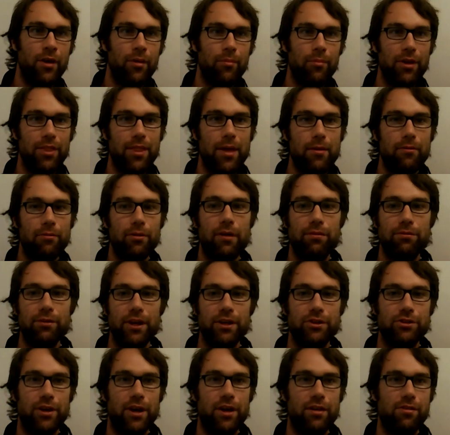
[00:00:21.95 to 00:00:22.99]
but they roughly
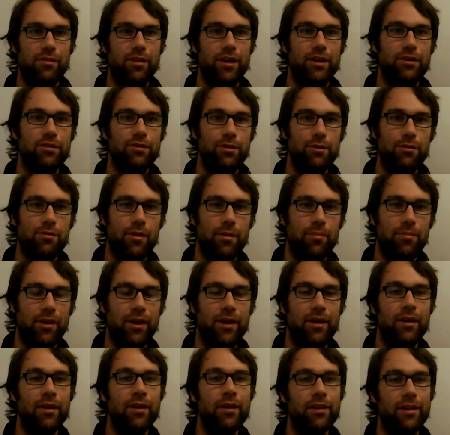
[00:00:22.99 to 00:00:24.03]
translate to something